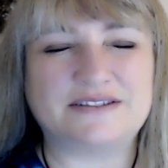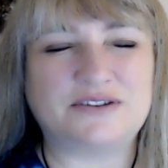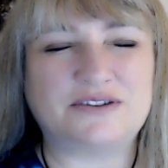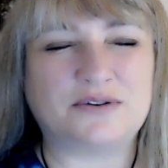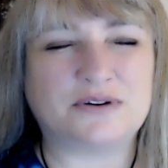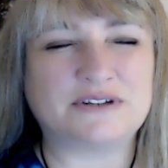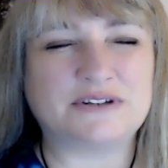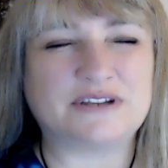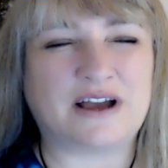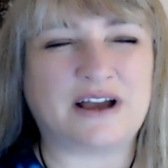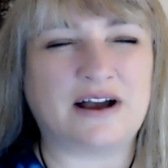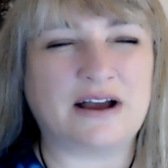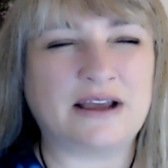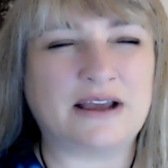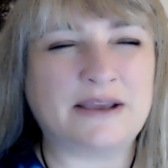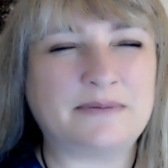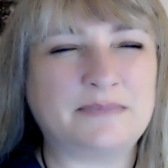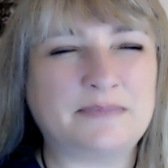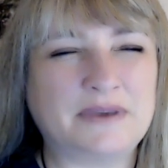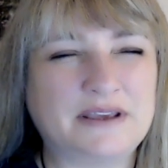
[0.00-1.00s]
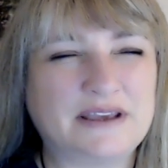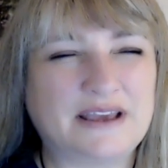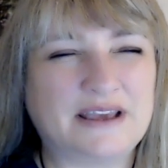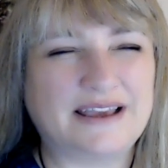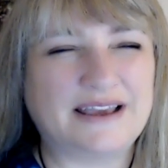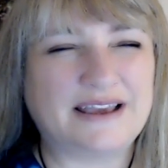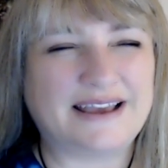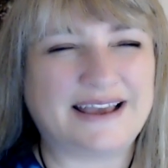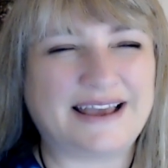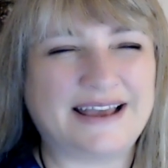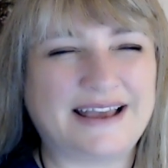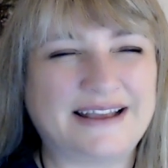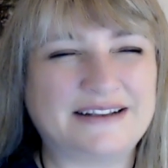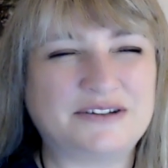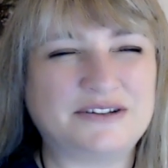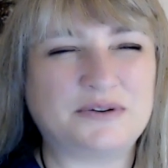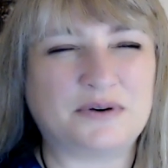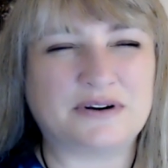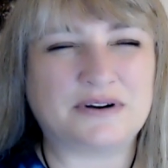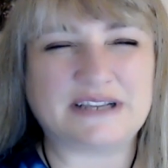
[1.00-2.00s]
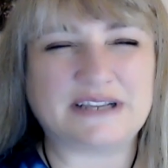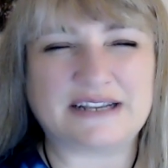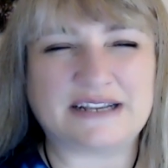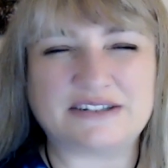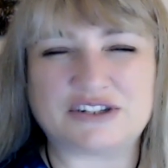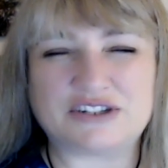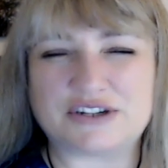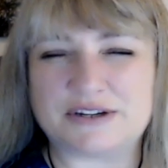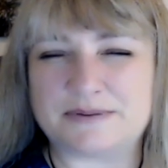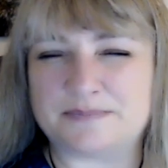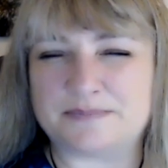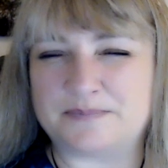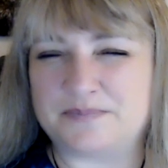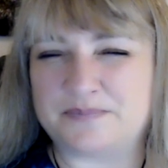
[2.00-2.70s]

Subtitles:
your time and your attention.